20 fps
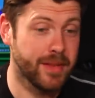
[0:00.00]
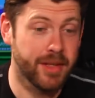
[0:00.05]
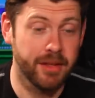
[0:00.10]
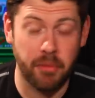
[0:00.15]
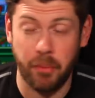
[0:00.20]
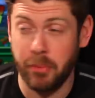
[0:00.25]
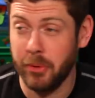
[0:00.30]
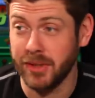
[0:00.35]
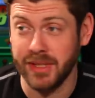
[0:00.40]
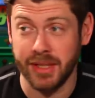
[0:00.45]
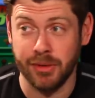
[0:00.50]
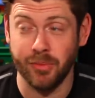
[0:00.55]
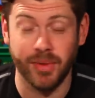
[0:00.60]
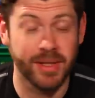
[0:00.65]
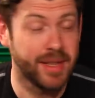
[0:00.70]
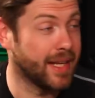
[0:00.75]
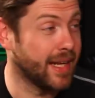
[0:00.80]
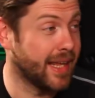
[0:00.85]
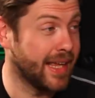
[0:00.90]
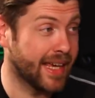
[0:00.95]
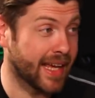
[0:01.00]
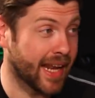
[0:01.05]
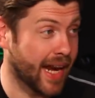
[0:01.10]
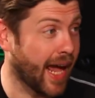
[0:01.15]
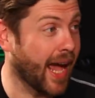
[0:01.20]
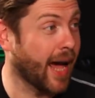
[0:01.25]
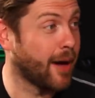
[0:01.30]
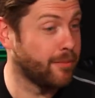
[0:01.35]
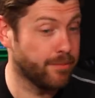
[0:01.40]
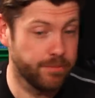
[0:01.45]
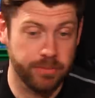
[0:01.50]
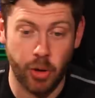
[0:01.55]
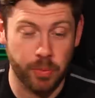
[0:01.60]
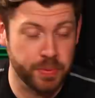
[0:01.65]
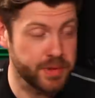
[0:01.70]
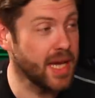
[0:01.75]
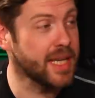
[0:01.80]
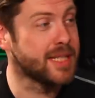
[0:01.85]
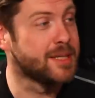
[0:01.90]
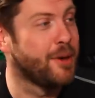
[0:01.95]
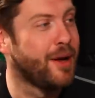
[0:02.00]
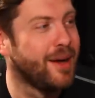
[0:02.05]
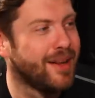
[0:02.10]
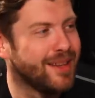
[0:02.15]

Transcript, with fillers: Liverpool didn't win the league, and I am upset